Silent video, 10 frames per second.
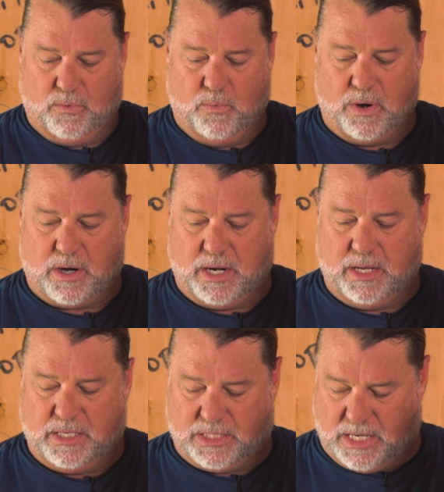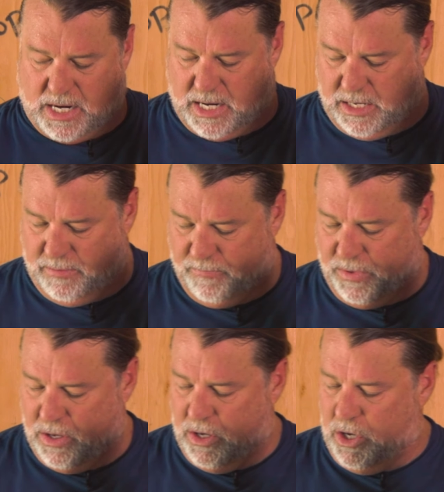we're going to decide,
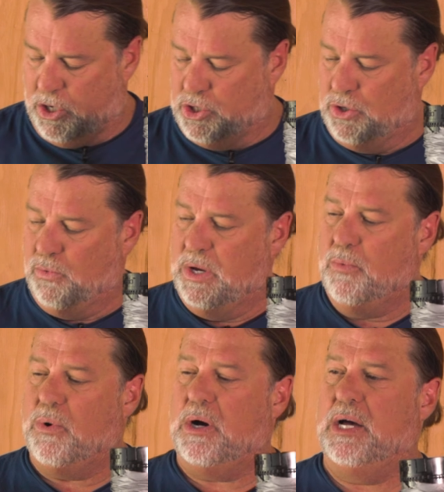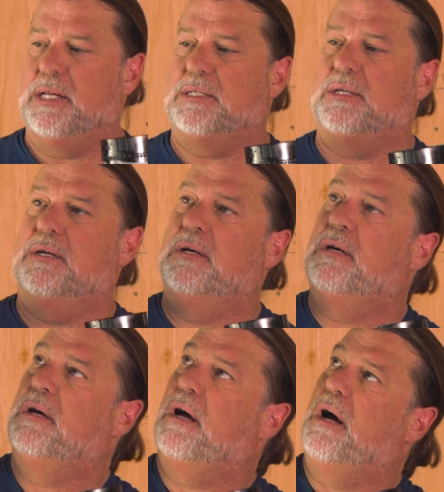do we want
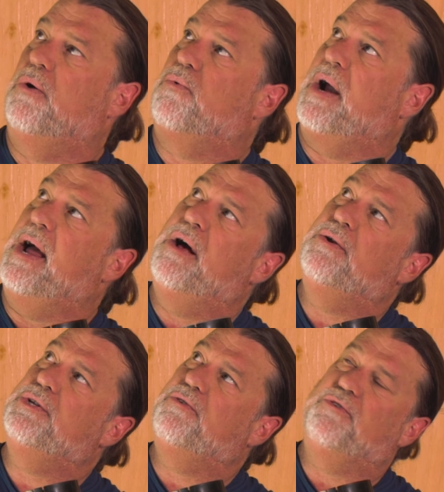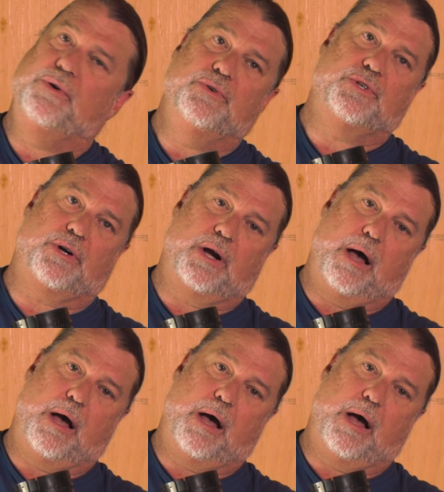a round diffuser